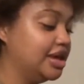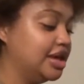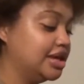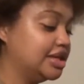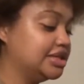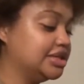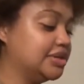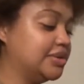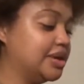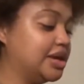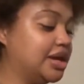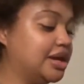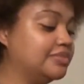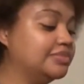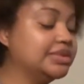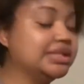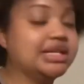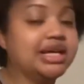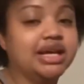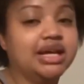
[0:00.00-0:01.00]
So it
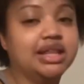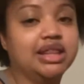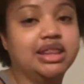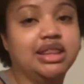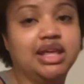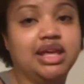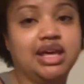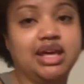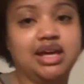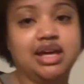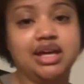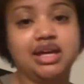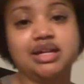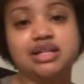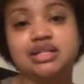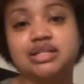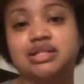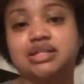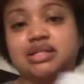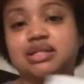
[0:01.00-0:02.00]
comes like
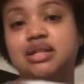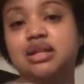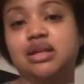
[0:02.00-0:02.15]
this.